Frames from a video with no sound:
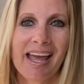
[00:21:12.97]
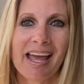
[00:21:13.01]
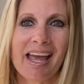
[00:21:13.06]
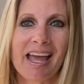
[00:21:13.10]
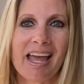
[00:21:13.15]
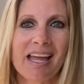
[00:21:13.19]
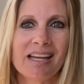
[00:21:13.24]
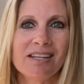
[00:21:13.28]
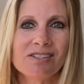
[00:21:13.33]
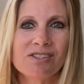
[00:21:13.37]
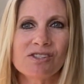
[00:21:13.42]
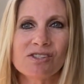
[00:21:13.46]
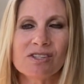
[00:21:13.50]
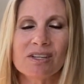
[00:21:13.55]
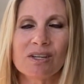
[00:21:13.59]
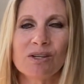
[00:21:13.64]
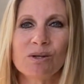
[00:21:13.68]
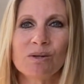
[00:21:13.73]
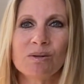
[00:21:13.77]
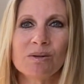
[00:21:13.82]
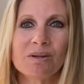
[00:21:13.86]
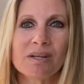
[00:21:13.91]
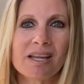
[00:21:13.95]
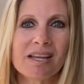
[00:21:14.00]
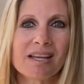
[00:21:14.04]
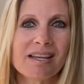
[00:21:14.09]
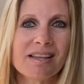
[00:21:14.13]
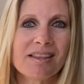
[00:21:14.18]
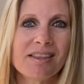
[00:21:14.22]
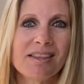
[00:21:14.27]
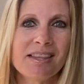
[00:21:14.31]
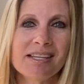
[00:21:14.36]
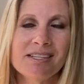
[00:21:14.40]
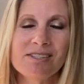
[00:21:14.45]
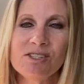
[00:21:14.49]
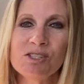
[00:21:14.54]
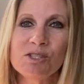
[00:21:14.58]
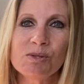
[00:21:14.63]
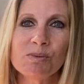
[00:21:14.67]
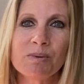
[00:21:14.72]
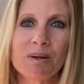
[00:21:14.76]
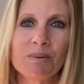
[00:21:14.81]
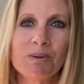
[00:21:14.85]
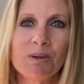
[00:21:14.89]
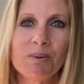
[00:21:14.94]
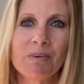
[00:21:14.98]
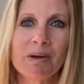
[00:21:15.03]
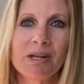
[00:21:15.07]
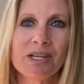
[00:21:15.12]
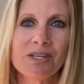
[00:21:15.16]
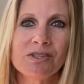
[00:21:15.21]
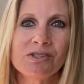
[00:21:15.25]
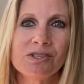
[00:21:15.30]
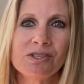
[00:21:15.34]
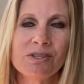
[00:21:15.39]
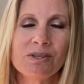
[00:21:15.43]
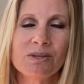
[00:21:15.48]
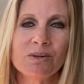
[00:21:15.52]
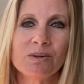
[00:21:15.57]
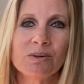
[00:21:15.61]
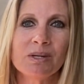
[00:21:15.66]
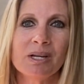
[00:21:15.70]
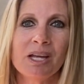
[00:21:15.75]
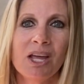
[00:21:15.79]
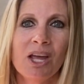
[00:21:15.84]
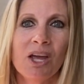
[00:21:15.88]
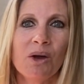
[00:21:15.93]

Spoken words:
And so this is what we want to do.